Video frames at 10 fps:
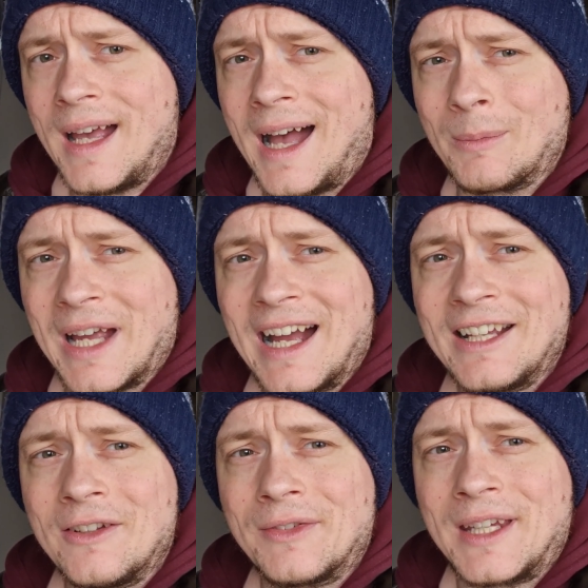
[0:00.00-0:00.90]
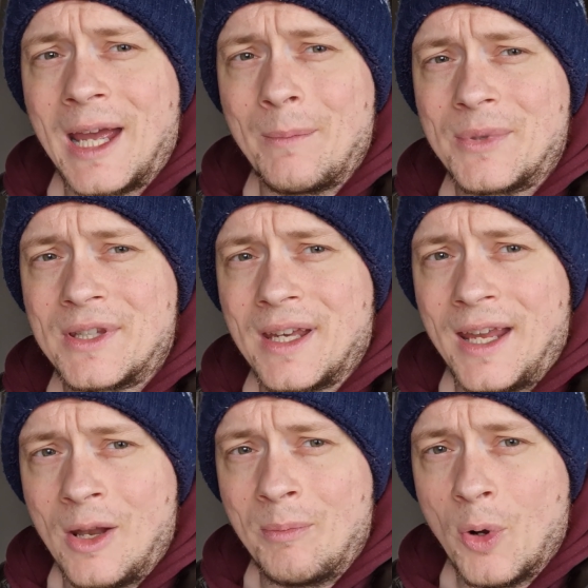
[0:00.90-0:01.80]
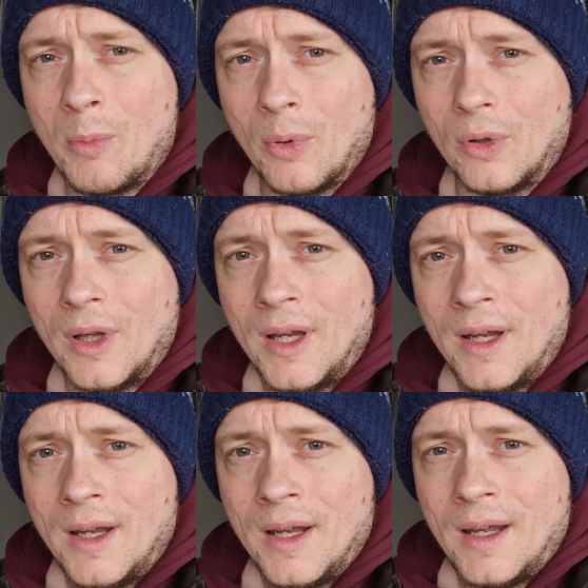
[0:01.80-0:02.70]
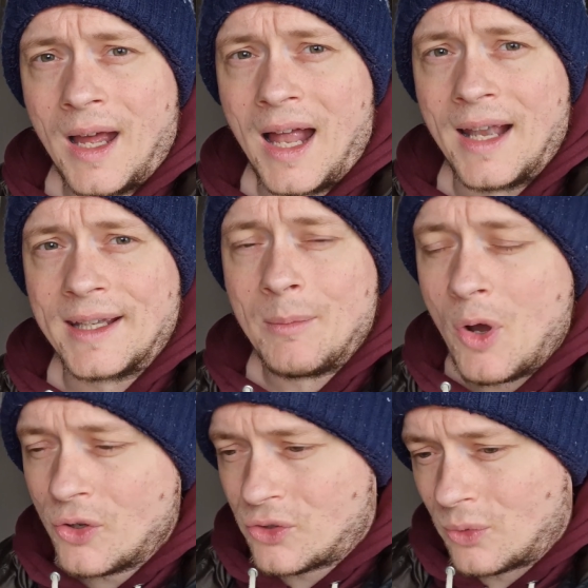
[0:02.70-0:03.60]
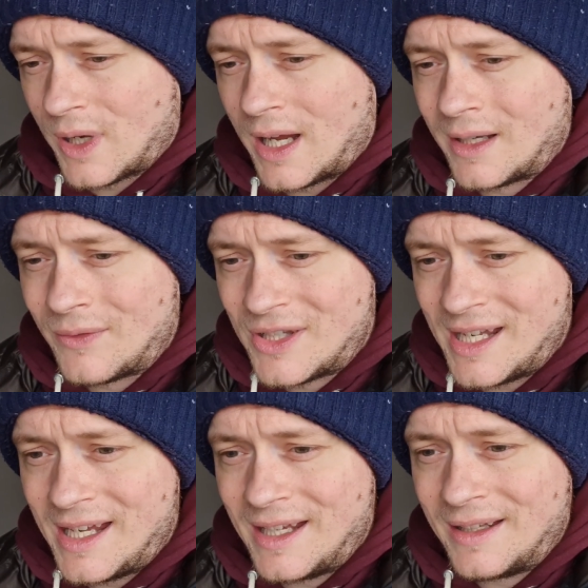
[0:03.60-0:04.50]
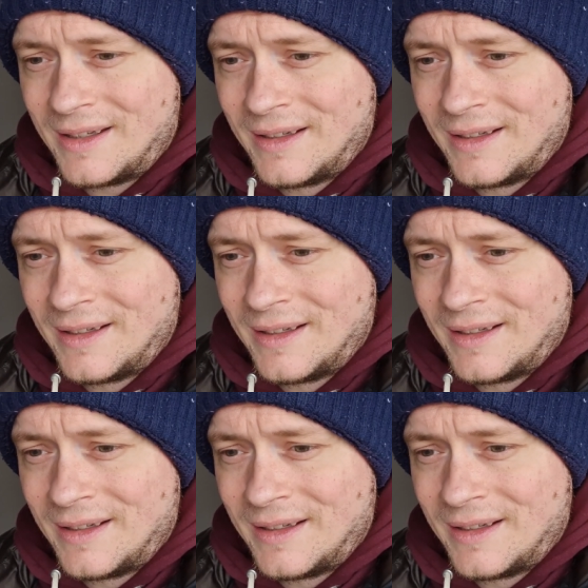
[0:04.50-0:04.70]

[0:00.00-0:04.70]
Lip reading: I'm kind of kept in a bubble, and I'm also kind of seen